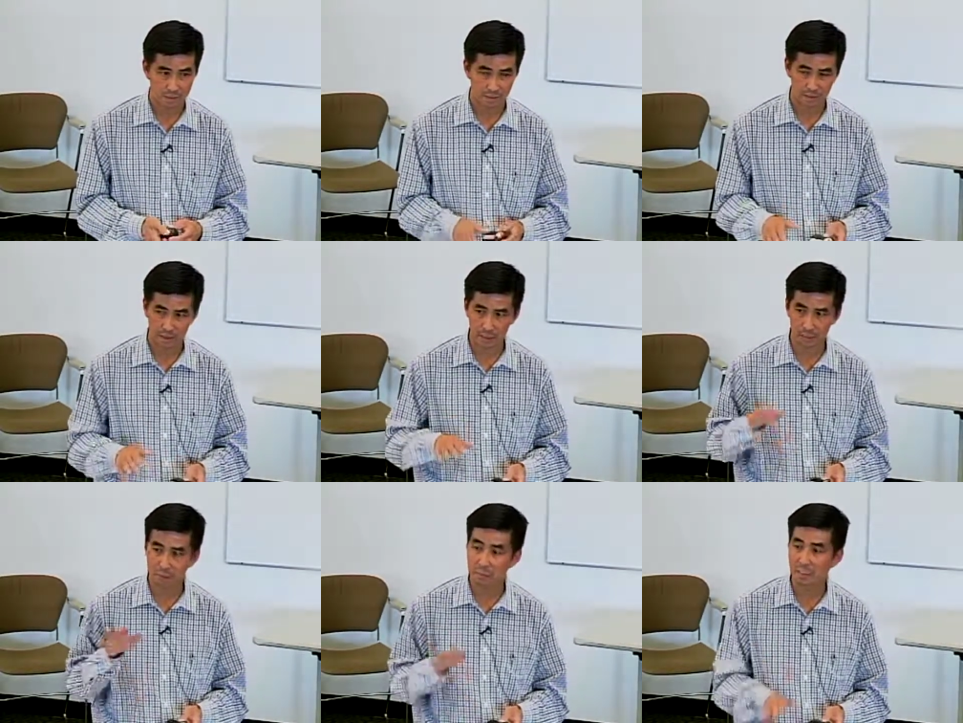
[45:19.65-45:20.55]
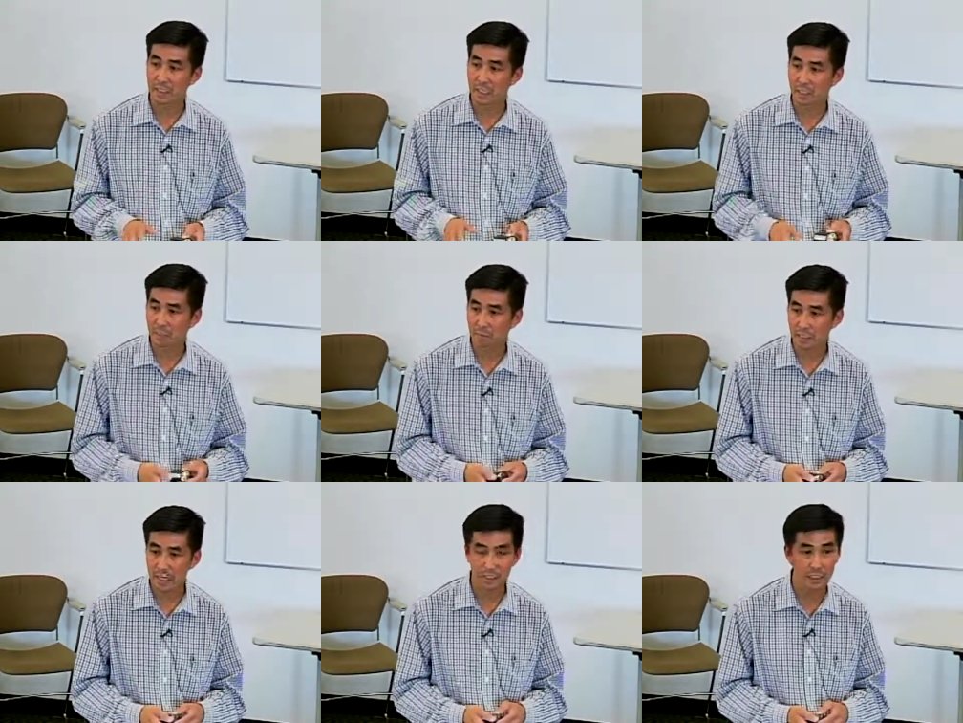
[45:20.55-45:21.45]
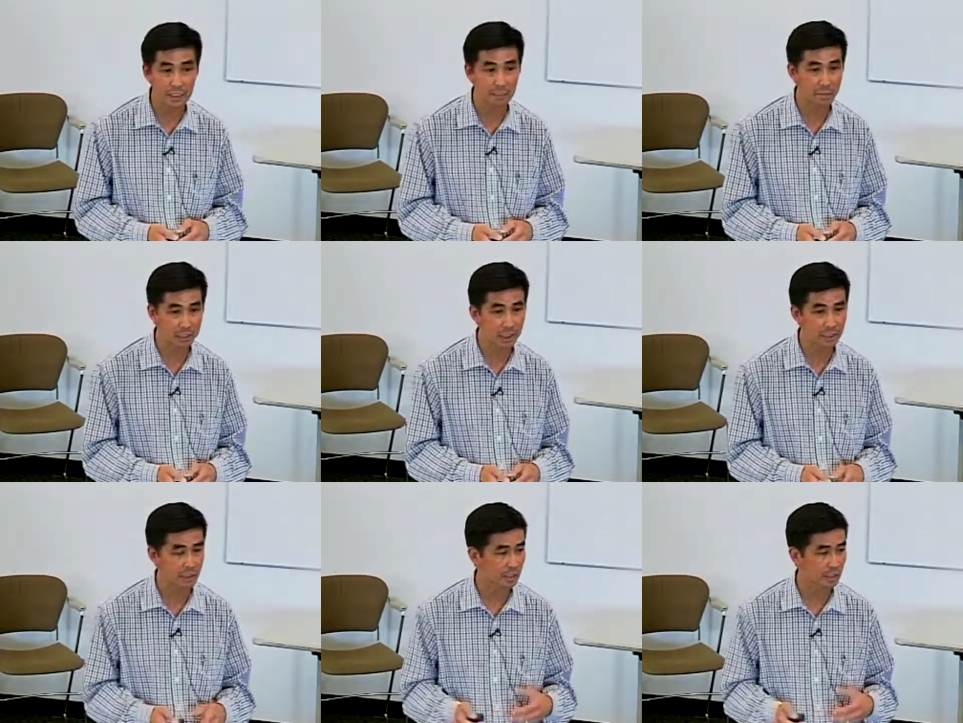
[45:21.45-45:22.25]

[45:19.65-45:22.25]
it seems to be mitigated by not taking the medication